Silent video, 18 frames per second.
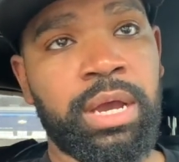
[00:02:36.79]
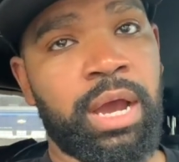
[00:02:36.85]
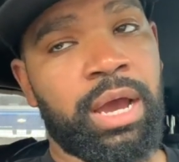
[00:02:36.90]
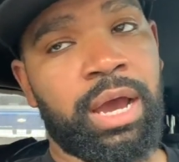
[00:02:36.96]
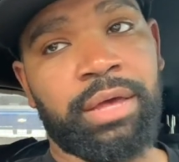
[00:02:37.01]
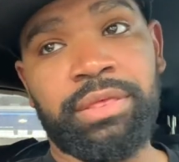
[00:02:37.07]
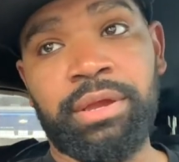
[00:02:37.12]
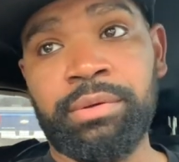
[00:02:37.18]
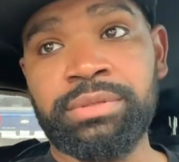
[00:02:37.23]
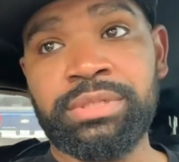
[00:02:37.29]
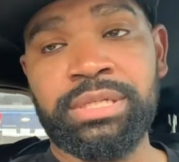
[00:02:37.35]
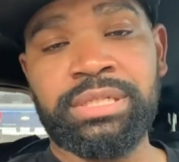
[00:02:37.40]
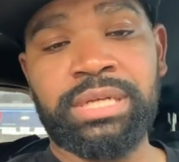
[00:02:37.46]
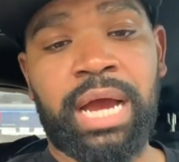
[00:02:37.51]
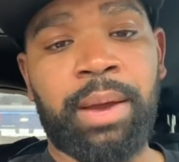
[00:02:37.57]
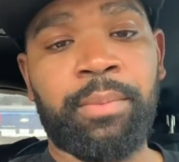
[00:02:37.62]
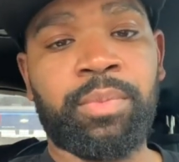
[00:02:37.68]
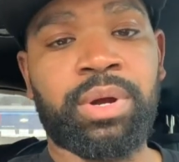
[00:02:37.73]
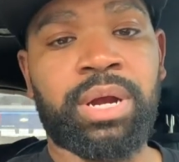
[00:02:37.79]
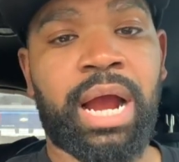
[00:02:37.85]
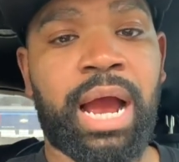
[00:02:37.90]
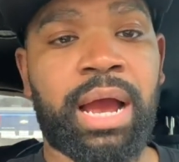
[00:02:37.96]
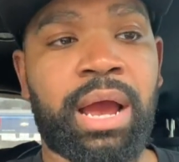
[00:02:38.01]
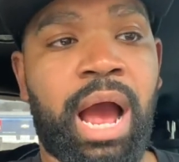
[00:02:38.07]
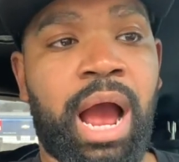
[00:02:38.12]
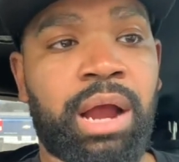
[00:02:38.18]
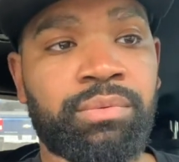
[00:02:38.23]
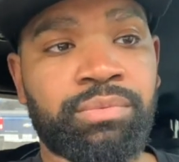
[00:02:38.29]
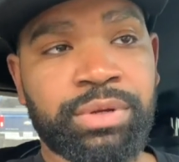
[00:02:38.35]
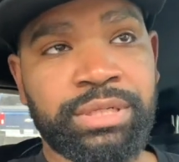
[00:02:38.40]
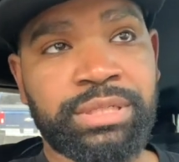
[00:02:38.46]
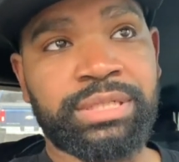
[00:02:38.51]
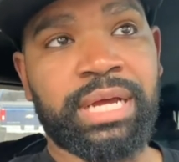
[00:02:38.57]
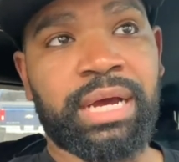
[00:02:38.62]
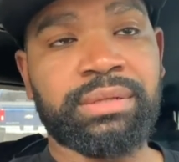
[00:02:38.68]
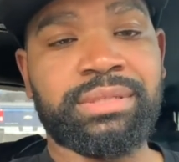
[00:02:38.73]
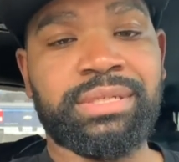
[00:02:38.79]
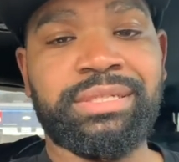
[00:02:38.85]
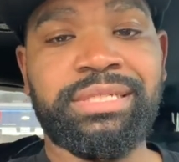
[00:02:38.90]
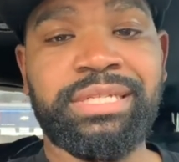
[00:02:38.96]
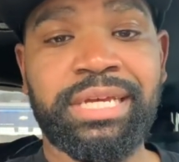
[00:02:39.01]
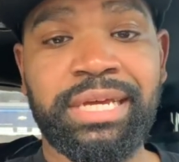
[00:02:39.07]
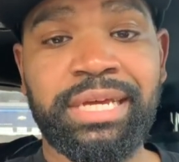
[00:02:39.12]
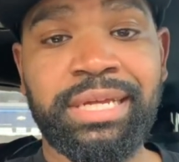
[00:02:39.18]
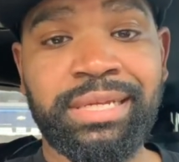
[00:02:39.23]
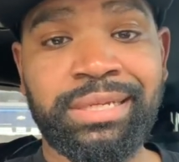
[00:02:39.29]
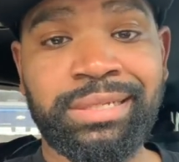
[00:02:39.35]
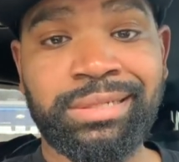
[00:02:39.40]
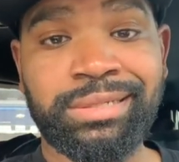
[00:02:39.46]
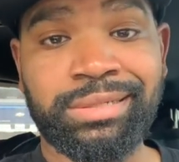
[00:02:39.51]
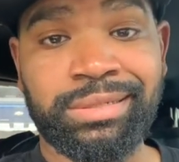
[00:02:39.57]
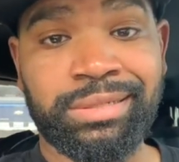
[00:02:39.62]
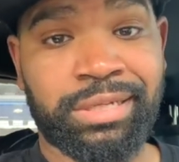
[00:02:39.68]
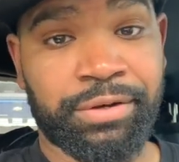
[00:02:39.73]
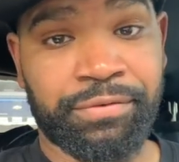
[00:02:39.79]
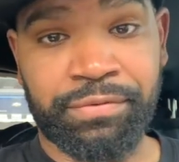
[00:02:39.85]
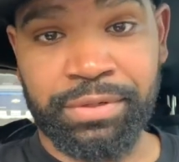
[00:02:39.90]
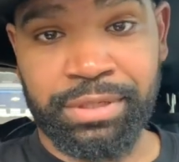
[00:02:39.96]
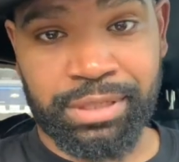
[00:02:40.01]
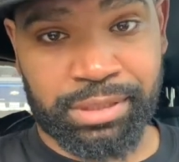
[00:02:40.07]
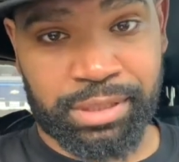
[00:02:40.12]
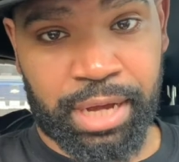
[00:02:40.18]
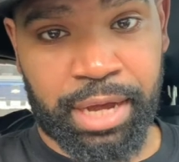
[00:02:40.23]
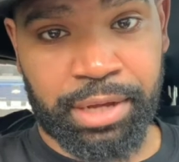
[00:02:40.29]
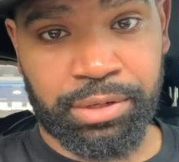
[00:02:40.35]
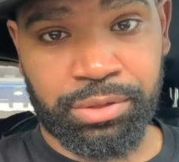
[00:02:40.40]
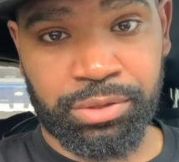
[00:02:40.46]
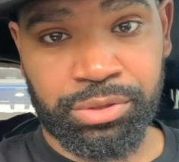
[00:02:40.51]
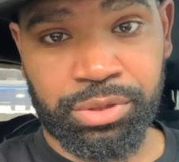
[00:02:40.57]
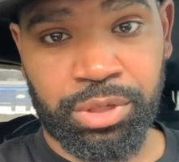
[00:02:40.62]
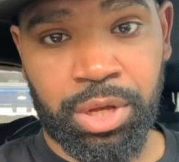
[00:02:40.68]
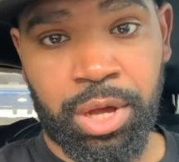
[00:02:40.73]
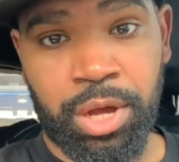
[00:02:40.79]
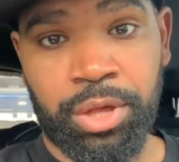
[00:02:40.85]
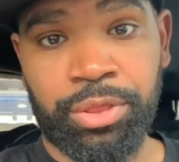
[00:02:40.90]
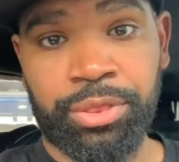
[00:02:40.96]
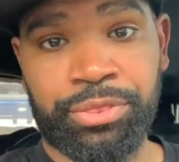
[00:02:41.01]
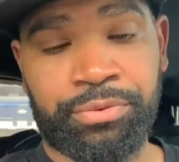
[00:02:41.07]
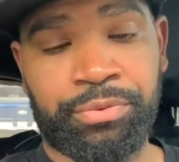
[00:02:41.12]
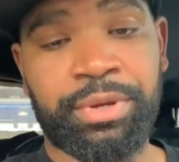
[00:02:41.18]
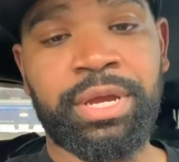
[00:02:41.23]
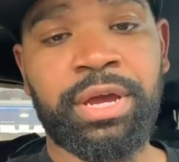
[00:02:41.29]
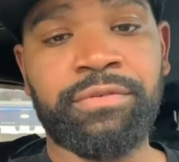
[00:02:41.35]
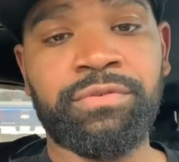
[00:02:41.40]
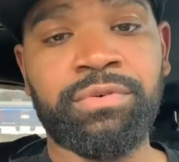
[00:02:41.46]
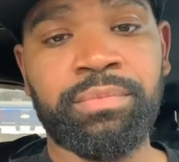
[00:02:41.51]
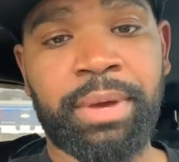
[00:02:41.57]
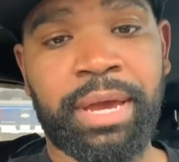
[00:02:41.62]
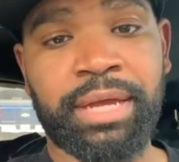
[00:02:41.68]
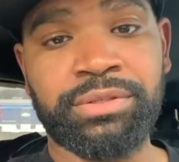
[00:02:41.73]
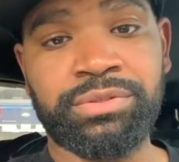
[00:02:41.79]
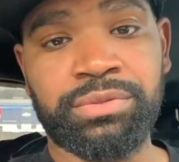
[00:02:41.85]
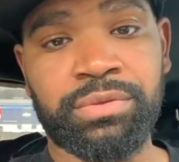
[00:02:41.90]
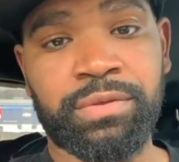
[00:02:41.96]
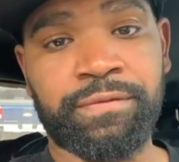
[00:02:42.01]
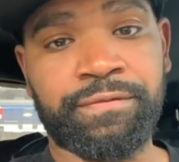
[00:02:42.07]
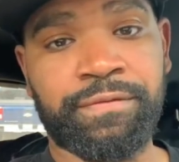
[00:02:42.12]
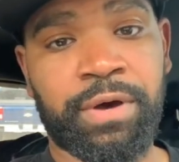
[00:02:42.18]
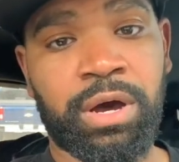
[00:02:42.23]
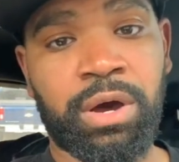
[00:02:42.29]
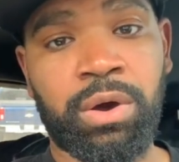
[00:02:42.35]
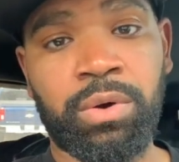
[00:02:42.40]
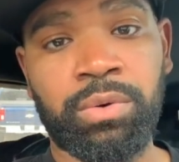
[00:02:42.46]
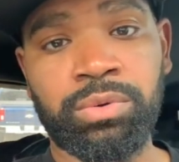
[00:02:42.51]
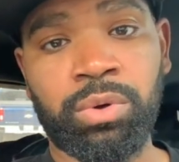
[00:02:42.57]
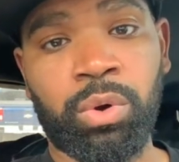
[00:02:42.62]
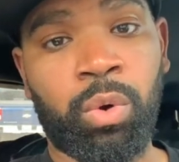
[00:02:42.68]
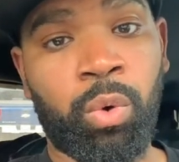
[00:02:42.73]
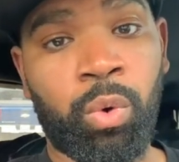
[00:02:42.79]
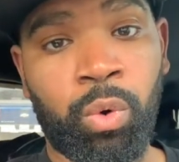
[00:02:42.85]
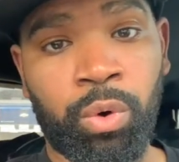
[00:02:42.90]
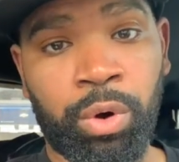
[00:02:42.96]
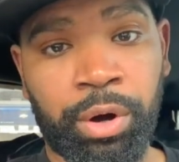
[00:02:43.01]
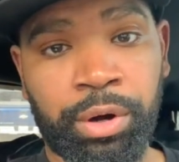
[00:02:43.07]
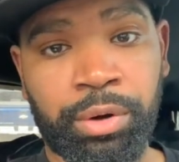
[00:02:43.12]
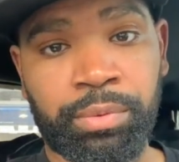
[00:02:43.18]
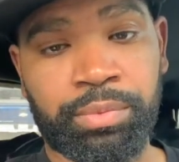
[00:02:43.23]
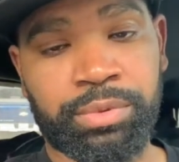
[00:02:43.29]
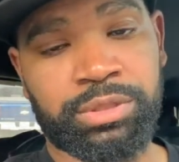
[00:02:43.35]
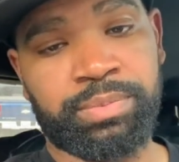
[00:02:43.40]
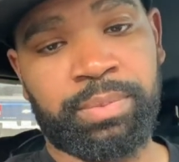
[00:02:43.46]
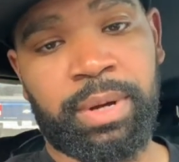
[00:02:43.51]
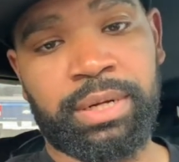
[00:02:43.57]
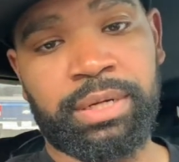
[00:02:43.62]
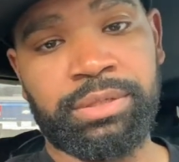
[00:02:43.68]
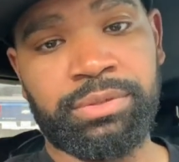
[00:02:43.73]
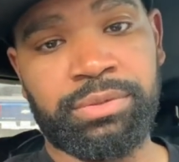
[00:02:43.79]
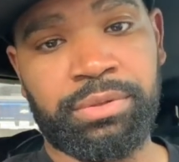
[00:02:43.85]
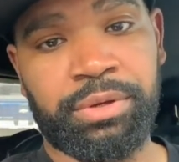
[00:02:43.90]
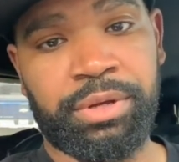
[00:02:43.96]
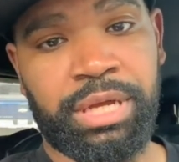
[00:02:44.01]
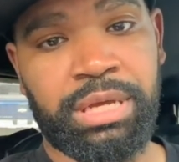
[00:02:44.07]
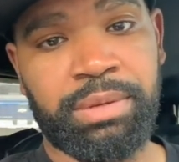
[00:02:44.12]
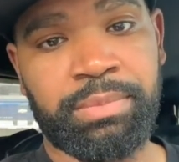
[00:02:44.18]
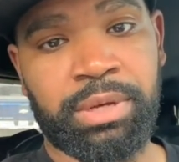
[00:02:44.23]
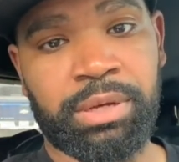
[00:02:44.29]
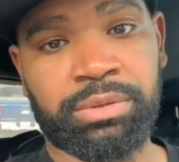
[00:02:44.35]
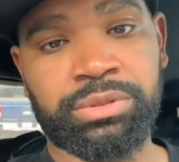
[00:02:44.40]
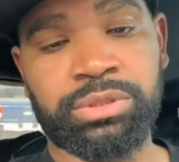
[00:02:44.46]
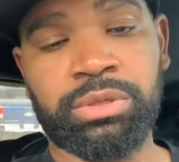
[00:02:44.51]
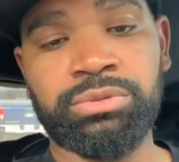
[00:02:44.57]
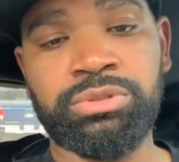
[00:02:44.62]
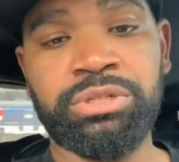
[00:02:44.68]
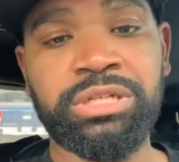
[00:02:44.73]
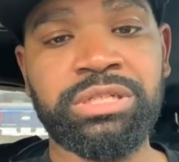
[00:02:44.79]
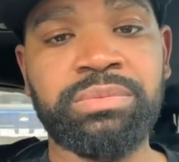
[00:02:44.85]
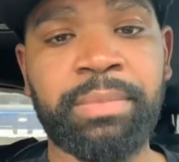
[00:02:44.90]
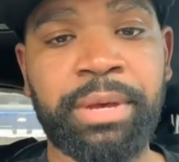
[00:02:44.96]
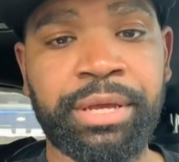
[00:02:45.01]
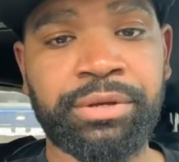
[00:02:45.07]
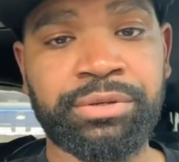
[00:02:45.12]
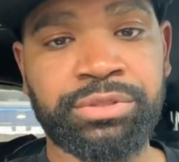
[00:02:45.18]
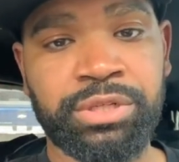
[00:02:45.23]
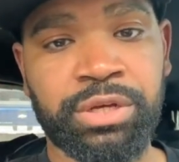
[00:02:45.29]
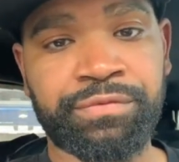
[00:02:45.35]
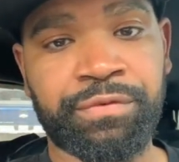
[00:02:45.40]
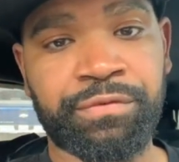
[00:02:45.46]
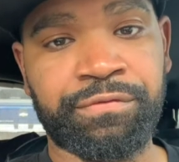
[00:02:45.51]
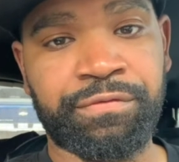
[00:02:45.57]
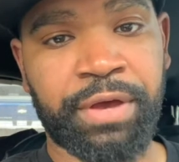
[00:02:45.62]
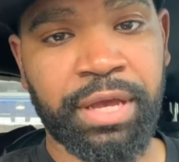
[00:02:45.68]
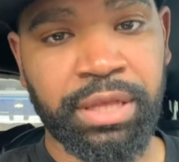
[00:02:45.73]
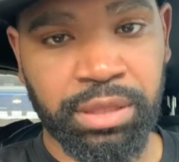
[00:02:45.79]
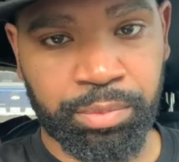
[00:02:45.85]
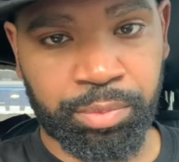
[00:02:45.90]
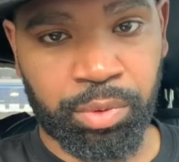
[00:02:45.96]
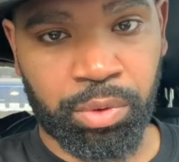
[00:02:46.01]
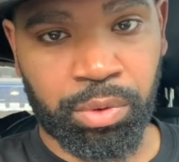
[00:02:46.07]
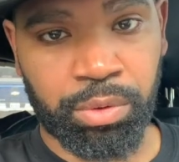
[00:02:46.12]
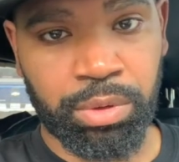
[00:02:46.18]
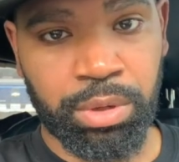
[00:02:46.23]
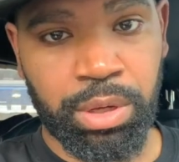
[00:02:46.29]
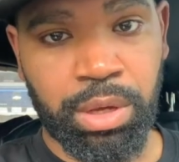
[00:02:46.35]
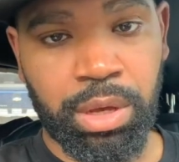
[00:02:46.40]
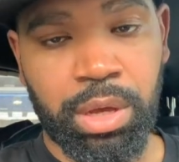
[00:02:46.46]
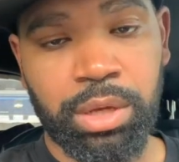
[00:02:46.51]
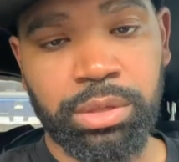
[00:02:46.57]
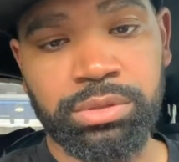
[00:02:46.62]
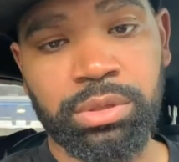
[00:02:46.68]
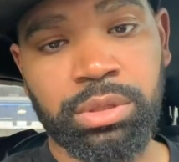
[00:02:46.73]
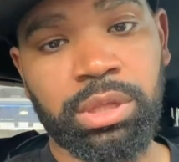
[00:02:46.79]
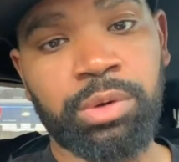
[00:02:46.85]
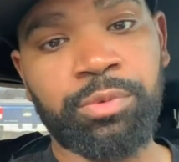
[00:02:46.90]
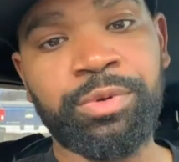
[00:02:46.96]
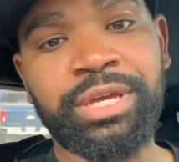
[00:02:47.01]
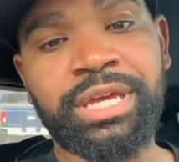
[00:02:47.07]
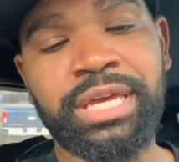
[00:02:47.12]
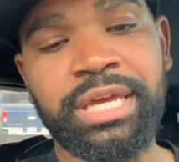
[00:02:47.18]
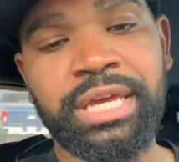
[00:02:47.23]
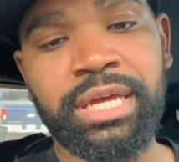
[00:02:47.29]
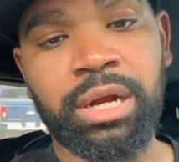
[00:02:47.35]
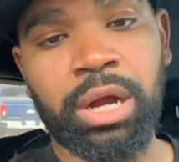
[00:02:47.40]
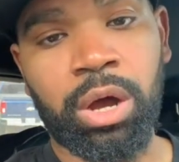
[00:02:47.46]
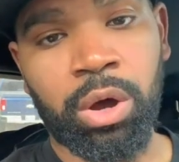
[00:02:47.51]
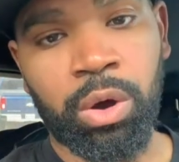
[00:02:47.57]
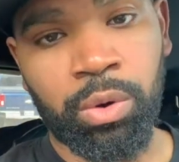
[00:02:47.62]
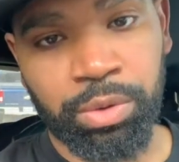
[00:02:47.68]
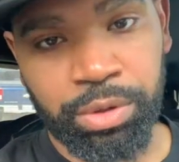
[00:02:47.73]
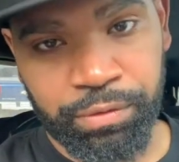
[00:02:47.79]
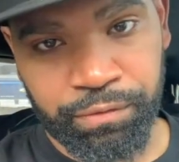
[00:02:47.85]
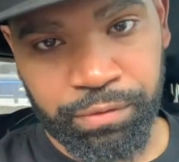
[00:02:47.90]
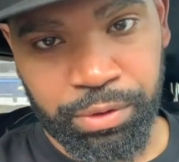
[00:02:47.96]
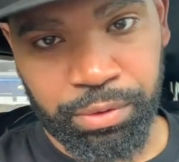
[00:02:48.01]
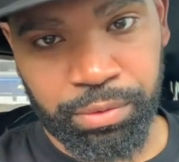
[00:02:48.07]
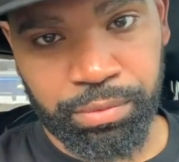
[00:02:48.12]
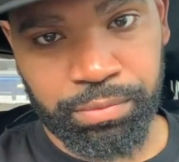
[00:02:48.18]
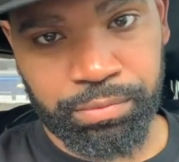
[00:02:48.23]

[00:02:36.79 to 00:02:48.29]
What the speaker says: There was a time where I reached out to 10 different designers. 3 of them answered the phone or responded to their emails. So just make yourself available so that we can get a hold of you.